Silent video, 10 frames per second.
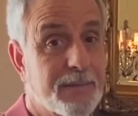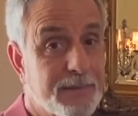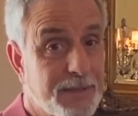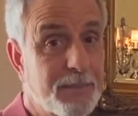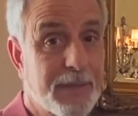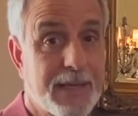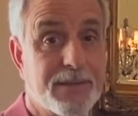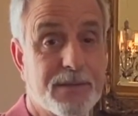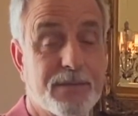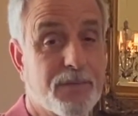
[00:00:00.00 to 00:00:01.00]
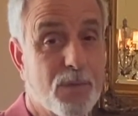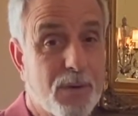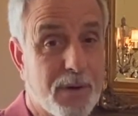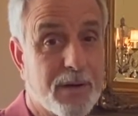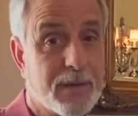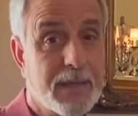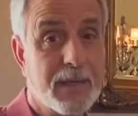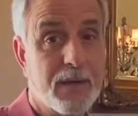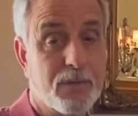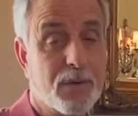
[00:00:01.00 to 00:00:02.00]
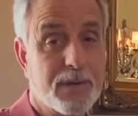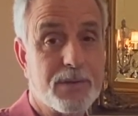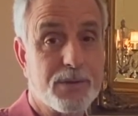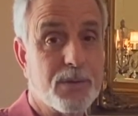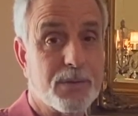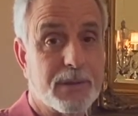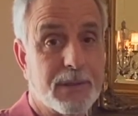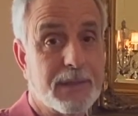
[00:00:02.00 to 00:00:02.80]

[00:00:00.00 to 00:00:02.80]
some cases 4 years old,